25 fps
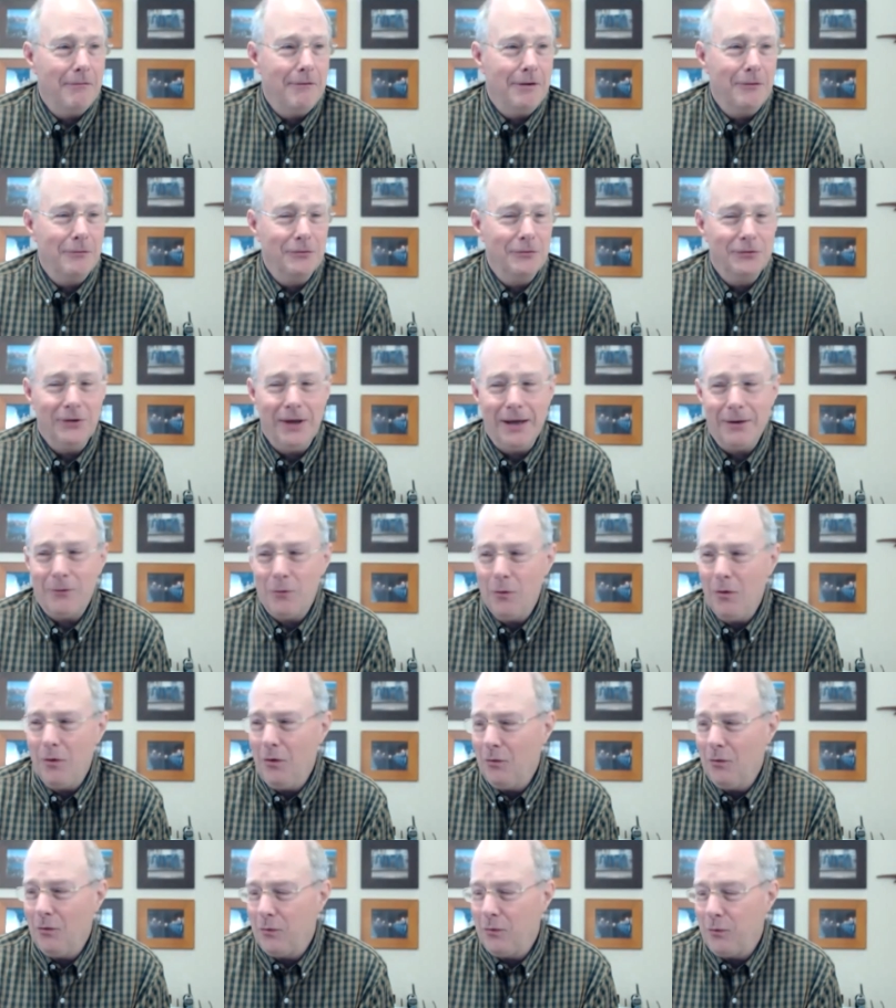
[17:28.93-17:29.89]
it was like,
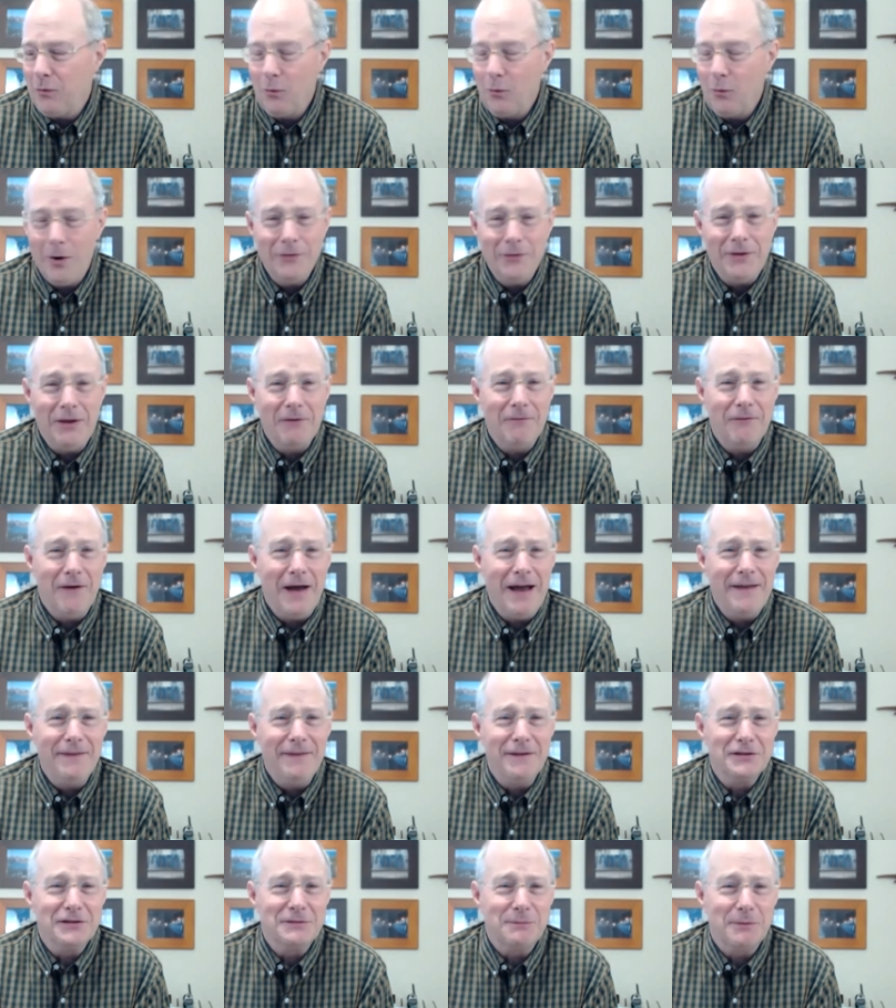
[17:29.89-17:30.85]
whoa, where'd they
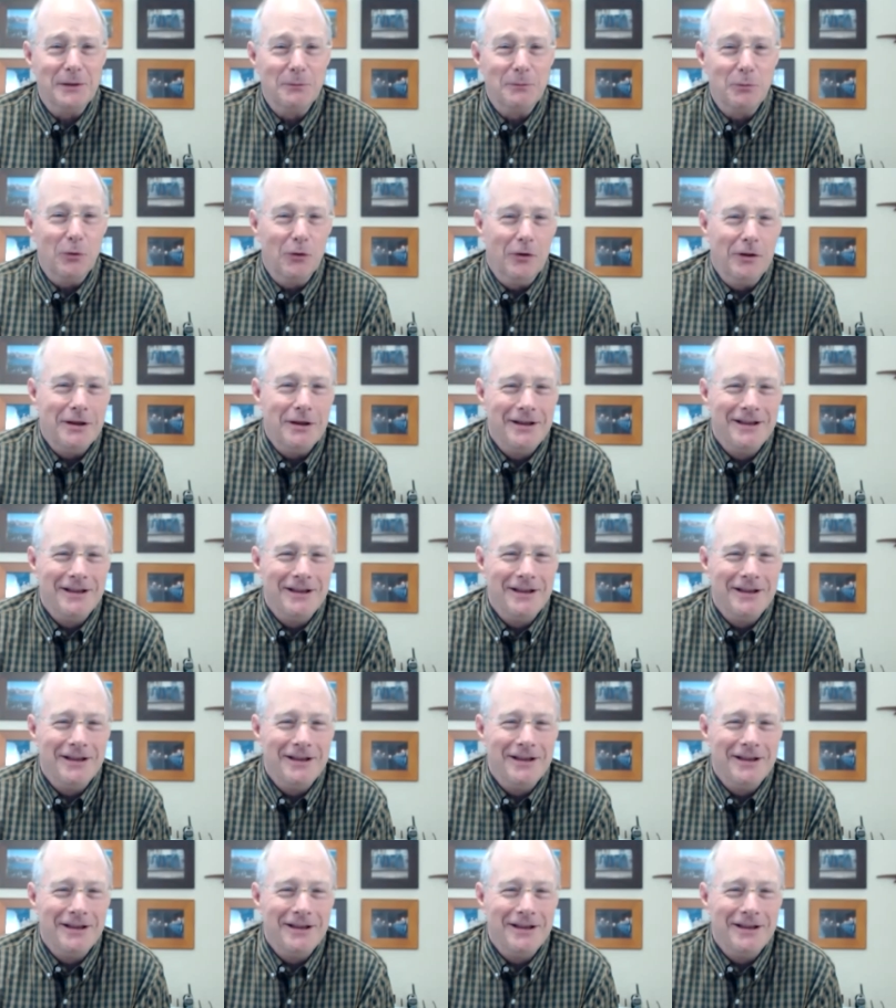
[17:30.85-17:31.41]
find these people?